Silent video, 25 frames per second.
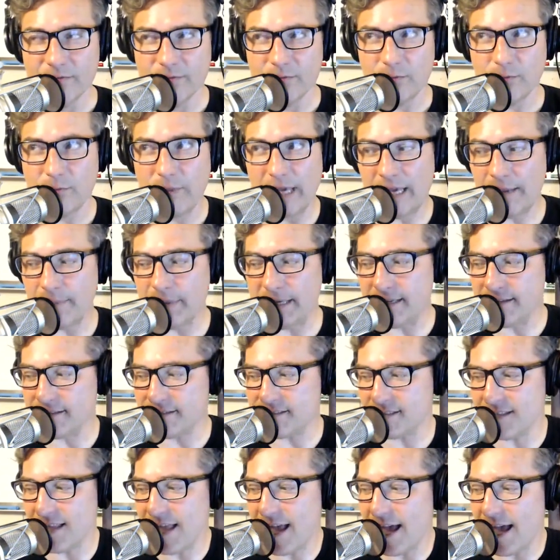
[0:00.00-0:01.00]
maybe
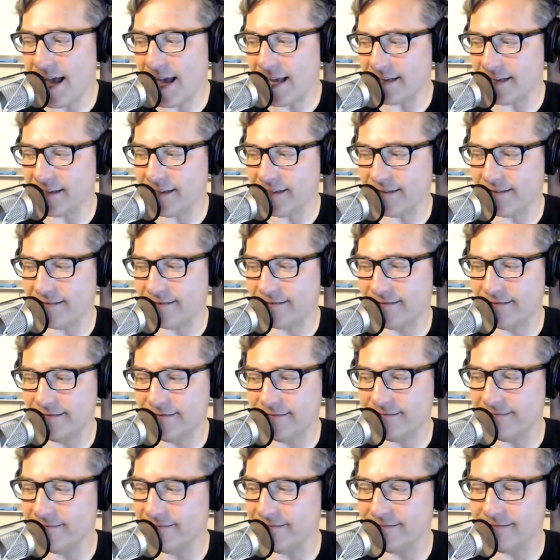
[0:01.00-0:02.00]
it's not
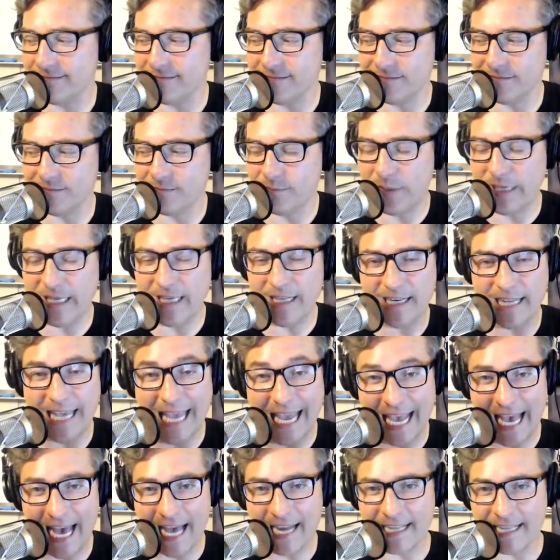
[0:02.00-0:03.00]
being
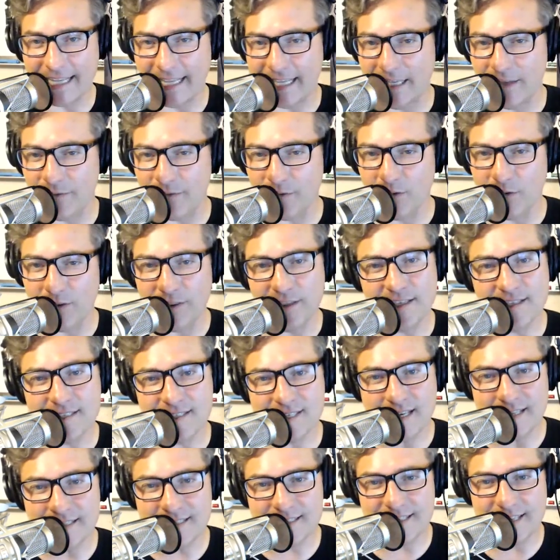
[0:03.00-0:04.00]
chaotic evil in the
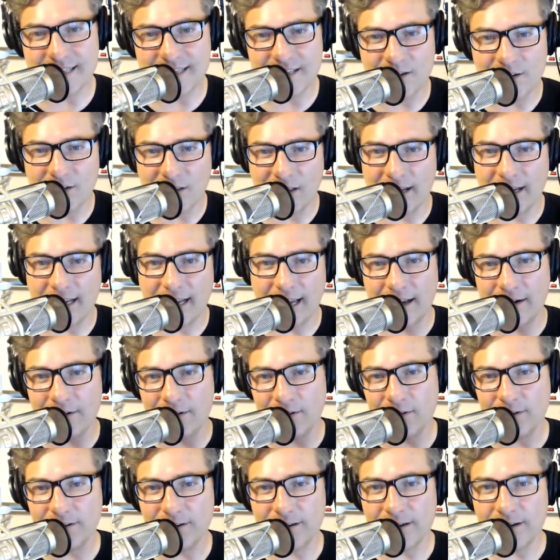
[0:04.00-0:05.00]
sense that you're like, I
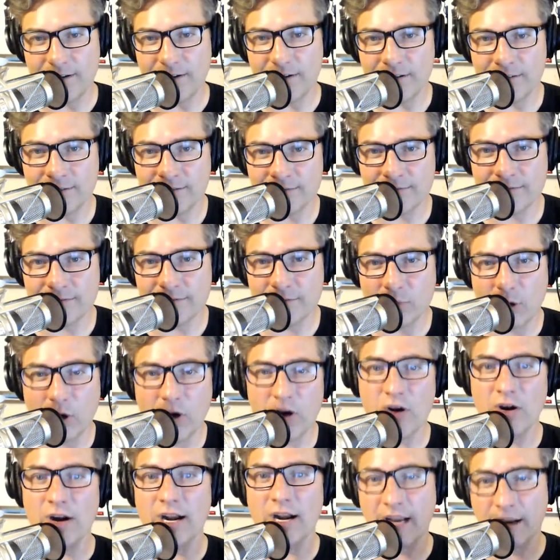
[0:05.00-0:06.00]
don't,
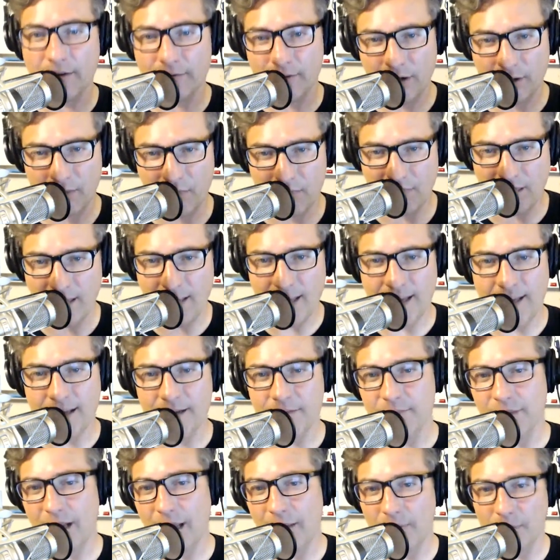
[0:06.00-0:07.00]
murdering everything,
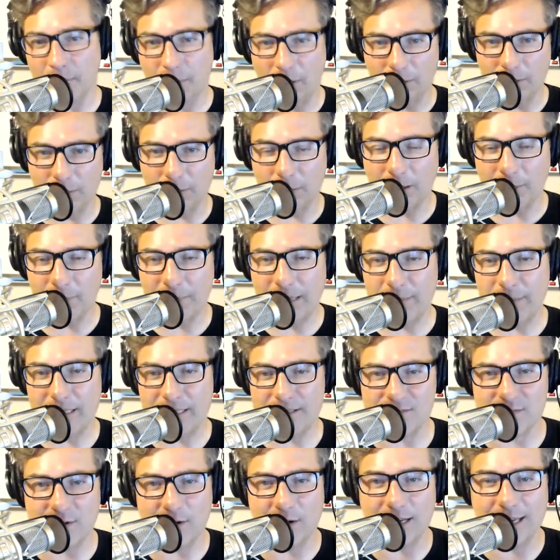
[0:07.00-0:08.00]
blah, blah, blah, blah, blah. Maybe it's
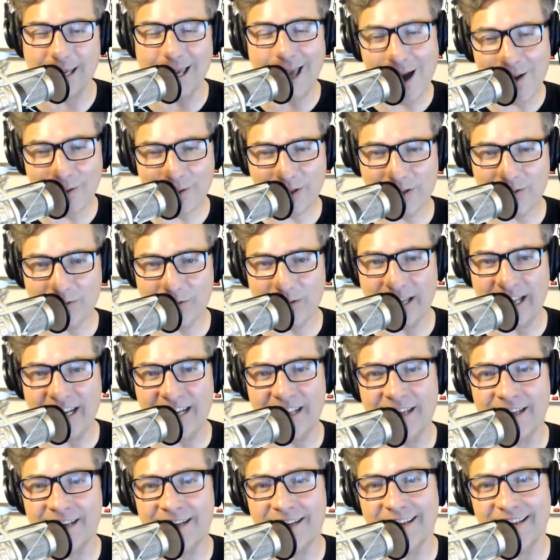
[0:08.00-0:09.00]
very
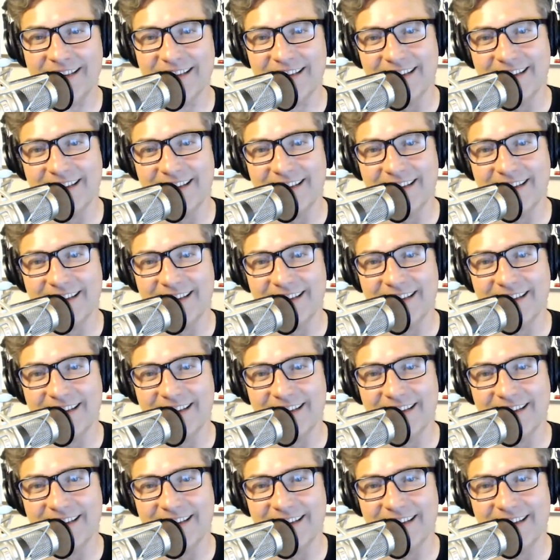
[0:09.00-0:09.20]
calculated.